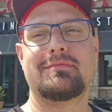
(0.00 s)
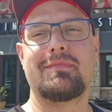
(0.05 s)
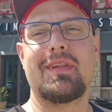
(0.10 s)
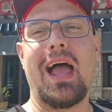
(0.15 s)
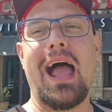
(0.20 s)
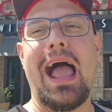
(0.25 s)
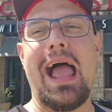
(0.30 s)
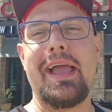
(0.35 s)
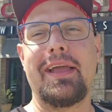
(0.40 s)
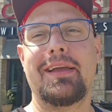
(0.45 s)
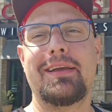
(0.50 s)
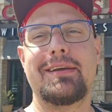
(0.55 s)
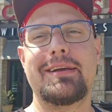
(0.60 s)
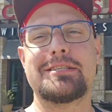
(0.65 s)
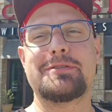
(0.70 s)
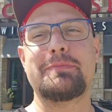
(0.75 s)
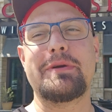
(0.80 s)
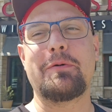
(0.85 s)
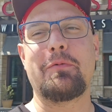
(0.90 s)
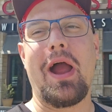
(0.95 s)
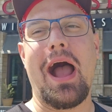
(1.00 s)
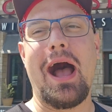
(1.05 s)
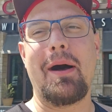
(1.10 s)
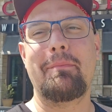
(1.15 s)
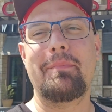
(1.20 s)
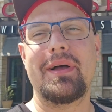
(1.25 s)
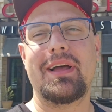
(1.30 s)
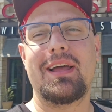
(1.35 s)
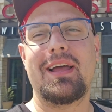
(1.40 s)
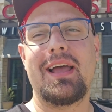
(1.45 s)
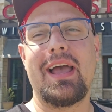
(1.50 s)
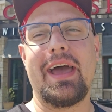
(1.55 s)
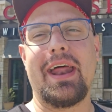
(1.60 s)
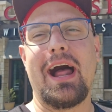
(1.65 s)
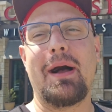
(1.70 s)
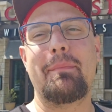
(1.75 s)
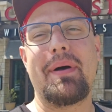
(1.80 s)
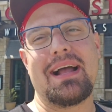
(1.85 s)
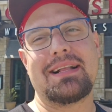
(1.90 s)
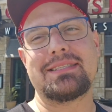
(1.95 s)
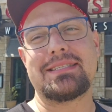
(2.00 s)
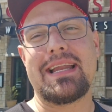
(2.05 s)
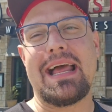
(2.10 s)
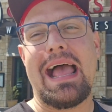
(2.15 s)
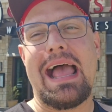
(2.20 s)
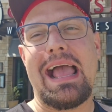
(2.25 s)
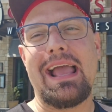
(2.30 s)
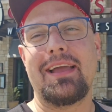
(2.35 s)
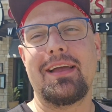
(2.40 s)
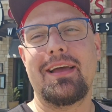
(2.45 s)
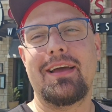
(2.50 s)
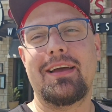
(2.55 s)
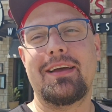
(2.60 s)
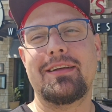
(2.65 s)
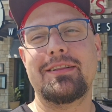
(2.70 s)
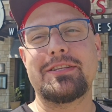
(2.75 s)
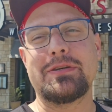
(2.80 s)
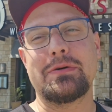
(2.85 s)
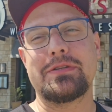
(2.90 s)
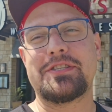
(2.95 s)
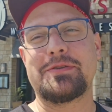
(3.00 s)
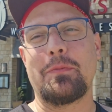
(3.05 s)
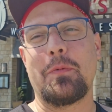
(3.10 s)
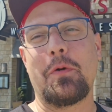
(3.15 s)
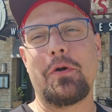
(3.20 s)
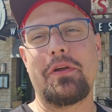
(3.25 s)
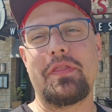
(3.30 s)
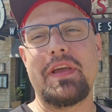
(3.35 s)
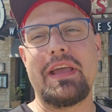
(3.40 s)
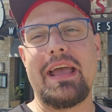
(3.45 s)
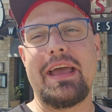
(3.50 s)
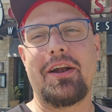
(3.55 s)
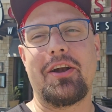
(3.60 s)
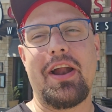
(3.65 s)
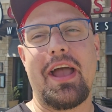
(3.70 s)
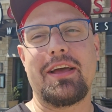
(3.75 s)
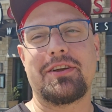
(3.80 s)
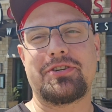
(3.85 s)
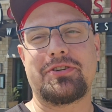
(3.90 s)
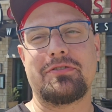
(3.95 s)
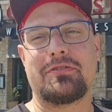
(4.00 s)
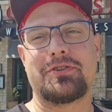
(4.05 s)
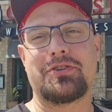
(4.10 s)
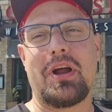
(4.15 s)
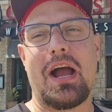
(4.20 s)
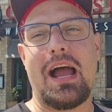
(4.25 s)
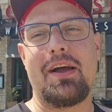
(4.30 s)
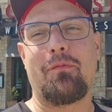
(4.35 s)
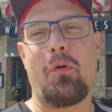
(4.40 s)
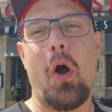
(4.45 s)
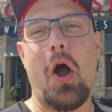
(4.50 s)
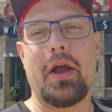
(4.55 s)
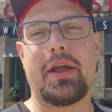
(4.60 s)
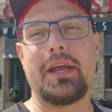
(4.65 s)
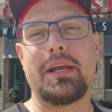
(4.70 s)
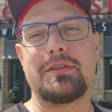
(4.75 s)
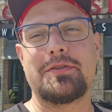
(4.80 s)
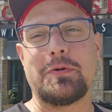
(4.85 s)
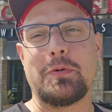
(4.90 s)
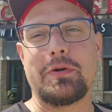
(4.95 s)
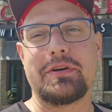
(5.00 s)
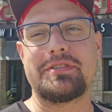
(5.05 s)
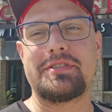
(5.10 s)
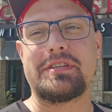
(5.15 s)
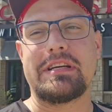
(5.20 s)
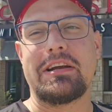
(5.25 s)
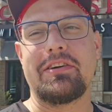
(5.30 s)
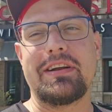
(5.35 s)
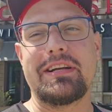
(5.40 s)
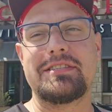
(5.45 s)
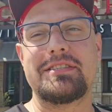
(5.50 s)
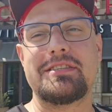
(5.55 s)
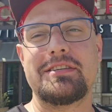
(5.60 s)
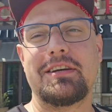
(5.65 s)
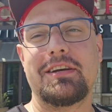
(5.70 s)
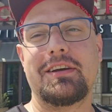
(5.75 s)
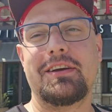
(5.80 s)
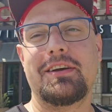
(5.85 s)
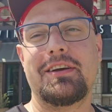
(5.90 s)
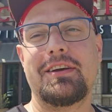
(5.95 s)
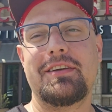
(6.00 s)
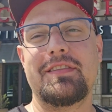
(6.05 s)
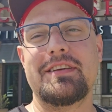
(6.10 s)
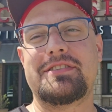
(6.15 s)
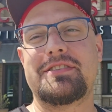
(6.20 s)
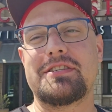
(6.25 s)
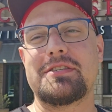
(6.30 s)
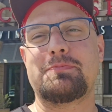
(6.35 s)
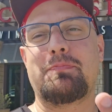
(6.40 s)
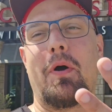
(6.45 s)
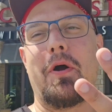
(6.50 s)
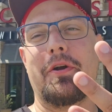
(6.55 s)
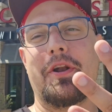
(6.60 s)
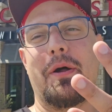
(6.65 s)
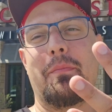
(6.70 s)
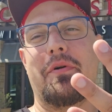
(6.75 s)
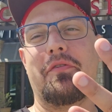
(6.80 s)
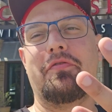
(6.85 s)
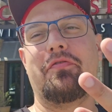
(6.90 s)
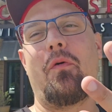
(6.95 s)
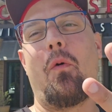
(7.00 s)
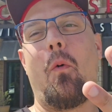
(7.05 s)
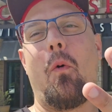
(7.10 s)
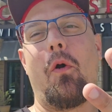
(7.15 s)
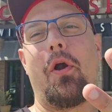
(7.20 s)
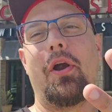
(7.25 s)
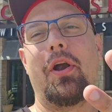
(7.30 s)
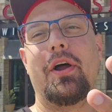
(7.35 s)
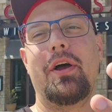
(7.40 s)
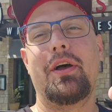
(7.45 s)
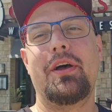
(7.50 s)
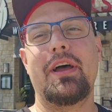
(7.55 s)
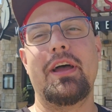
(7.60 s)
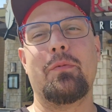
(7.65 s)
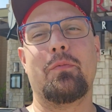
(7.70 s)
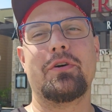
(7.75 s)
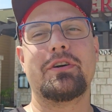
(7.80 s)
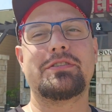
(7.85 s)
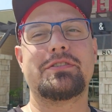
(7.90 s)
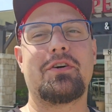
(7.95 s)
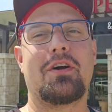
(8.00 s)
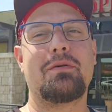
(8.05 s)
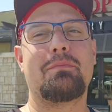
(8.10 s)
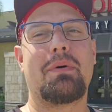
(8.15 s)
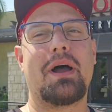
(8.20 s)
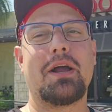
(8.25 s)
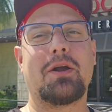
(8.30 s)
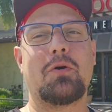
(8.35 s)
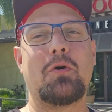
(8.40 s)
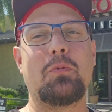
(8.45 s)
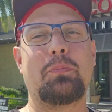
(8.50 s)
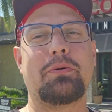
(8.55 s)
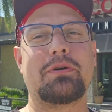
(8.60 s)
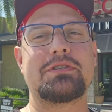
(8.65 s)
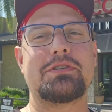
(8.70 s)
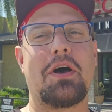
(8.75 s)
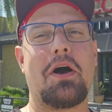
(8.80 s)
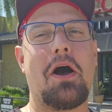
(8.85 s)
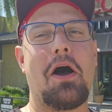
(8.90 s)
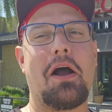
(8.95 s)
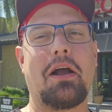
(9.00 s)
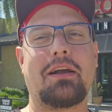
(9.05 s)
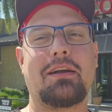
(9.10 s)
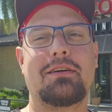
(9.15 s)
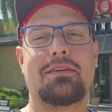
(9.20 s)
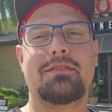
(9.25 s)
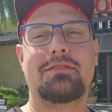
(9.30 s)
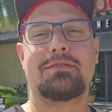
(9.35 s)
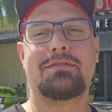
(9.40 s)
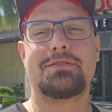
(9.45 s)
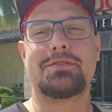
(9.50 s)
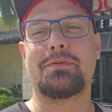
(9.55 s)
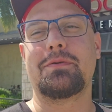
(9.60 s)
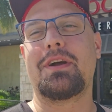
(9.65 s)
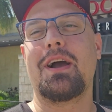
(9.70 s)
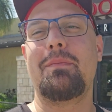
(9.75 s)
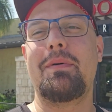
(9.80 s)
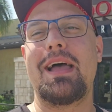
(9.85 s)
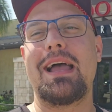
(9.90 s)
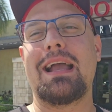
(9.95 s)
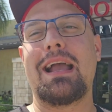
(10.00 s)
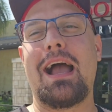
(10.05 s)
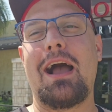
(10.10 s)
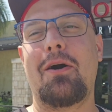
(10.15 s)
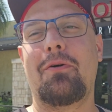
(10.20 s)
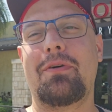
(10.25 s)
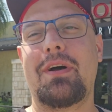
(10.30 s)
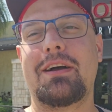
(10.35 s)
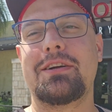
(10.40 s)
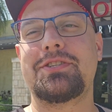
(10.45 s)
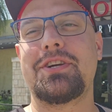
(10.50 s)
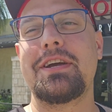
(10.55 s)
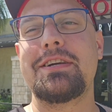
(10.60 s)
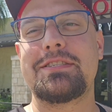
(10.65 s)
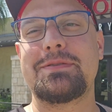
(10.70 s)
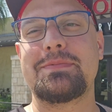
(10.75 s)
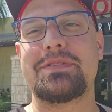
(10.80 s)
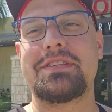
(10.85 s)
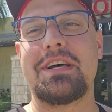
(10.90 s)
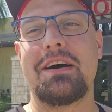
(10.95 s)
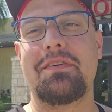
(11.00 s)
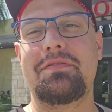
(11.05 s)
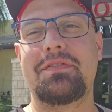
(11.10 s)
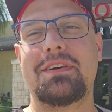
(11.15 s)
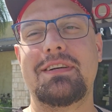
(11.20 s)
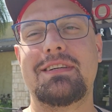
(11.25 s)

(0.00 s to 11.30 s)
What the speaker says: Hey, it's me, Rob, and I'm back today doing some more of the International Drive Walking Tour series. This is part number 4, and we're starting by Cooper's Hawk. So come hang out, I'll show you some stuff.